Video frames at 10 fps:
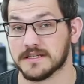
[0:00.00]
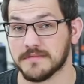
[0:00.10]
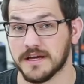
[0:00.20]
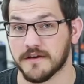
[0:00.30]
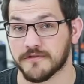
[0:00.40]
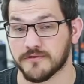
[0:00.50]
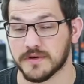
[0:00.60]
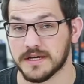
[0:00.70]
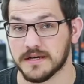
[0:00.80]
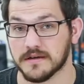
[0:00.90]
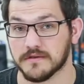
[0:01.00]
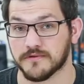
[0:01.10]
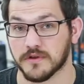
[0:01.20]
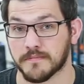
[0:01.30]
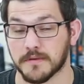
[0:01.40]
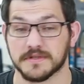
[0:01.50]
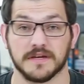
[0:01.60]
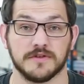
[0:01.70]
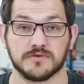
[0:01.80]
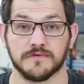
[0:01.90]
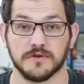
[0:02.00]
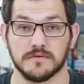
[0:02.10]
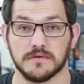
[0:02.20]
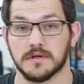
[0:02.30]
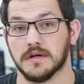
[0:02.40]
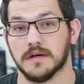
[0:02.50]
to me free for the purpose of this review.